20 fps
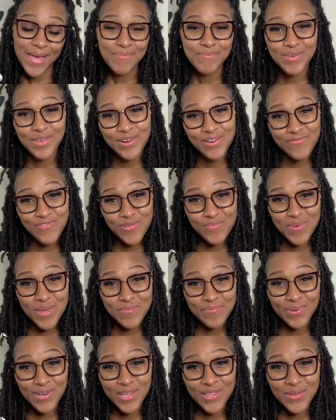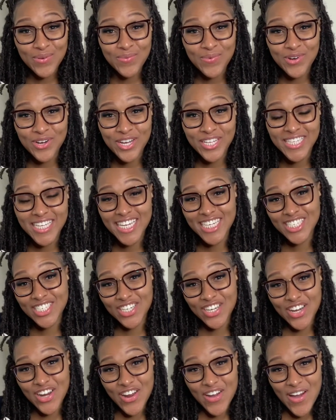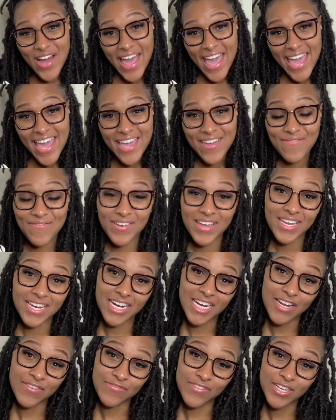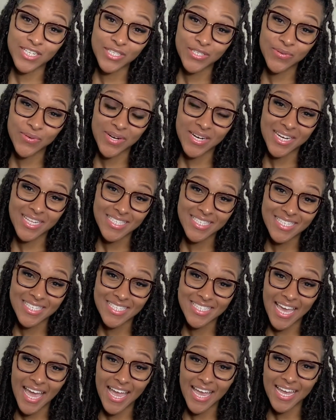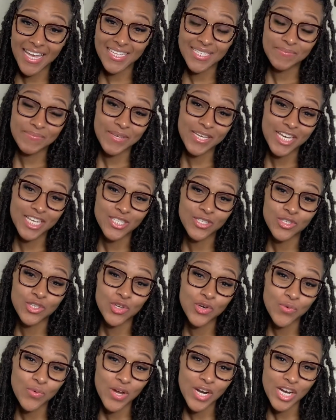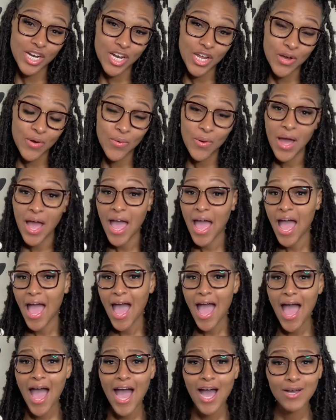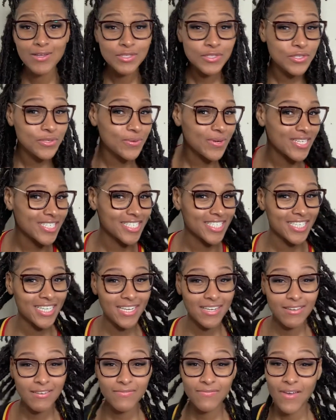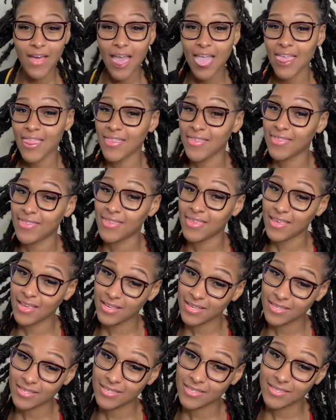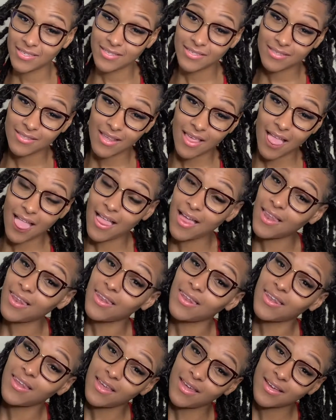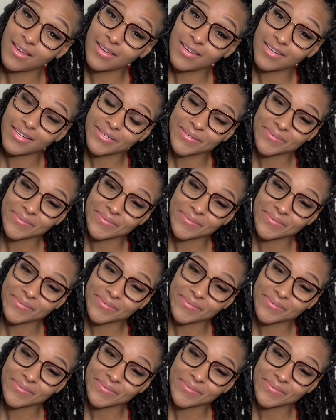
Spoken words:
beautiful people of the world, it's your girl AReid, and if you're tuning in today, it's because you want to know how to achieve this look.